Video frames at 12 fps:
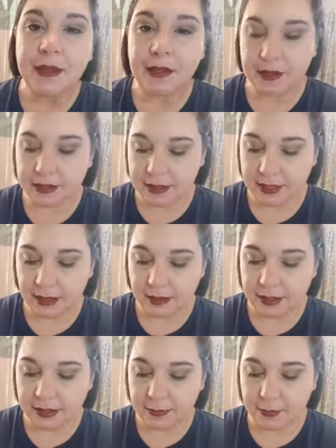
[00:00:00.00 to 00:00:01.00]
You can see
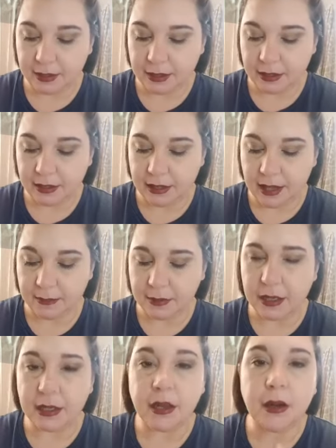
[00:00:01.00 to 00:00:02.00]
how these blend. I'm
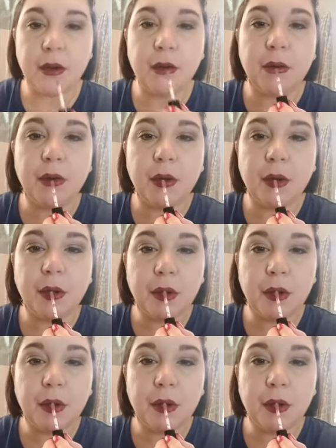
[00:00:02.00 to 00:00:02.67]
going to go